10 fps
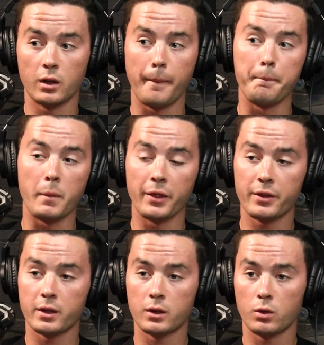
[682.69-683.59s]
a
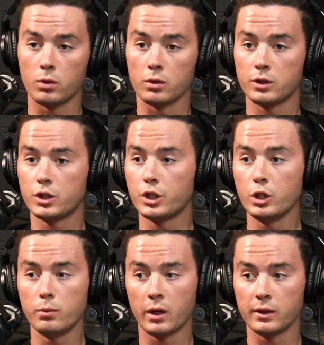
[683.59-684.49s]
month or
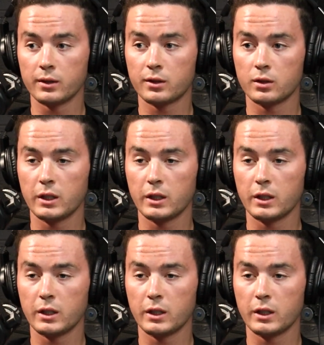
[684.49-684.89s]
2 months,